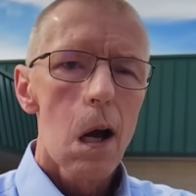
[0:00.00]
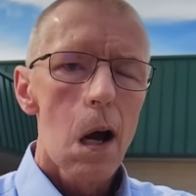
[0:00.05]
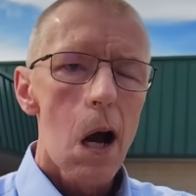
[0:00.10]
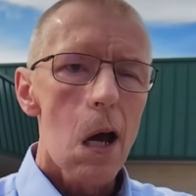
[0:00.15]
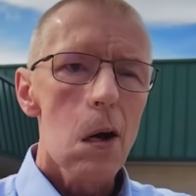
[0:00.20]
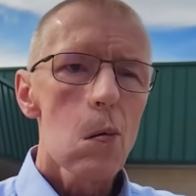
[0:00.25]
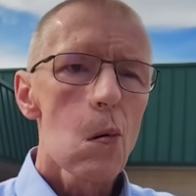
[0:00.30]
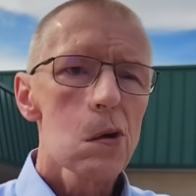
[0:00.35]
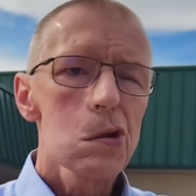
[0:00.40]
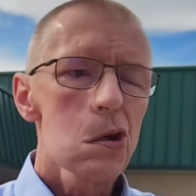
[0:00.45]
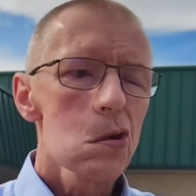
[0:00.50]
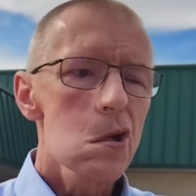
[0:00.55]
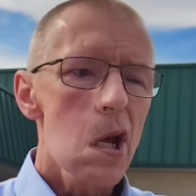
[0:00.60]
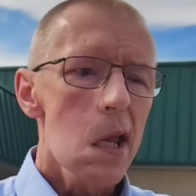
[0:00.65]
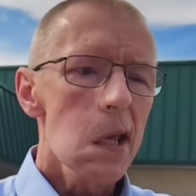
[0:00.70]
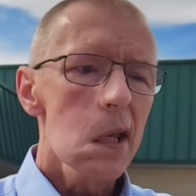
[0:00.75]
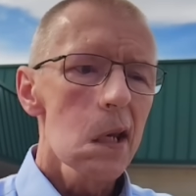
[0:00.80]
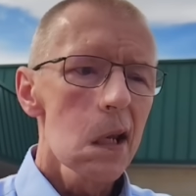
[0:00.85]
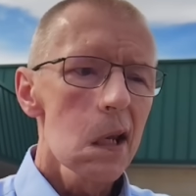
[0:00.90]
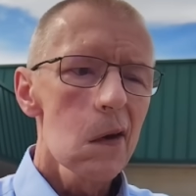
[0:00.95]
I don't want you
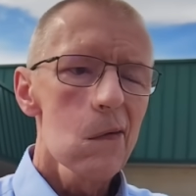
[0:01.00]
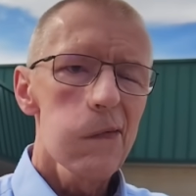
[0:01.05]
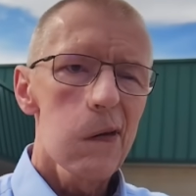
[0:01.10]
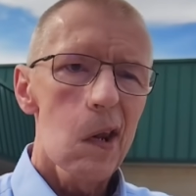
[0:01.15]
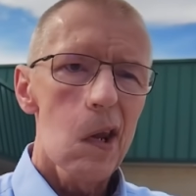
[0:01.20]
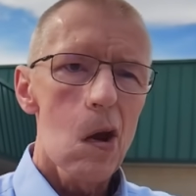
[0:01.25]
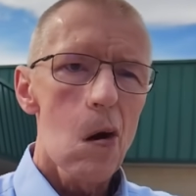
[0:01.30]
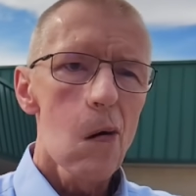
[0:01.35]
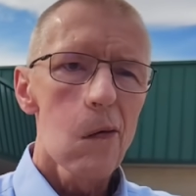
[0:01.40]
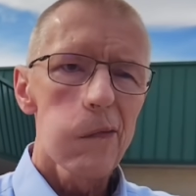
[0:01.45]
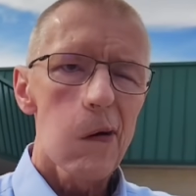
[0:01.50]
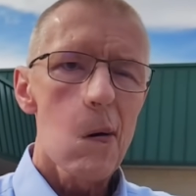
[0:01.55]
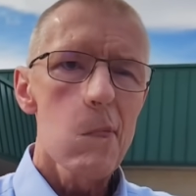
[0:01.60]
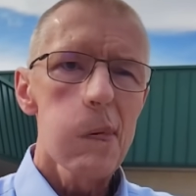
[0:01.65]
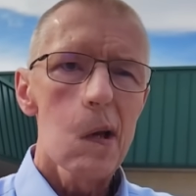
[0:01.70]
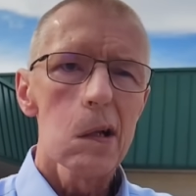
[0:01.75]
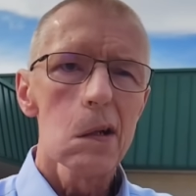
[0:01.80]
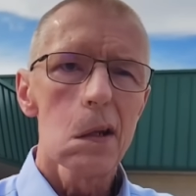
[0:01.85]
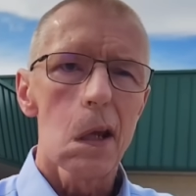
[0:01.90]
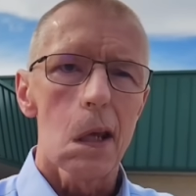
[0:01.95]
taking any video of our
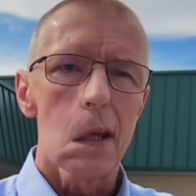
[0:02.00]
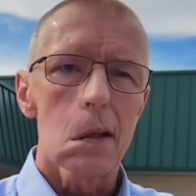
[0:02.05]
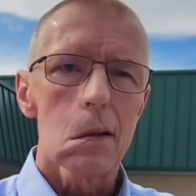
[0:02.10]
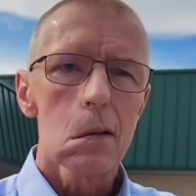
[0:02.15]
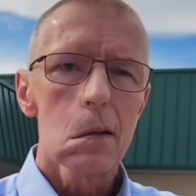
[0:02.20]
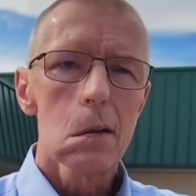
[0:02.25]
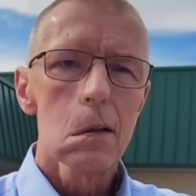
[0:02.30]
building.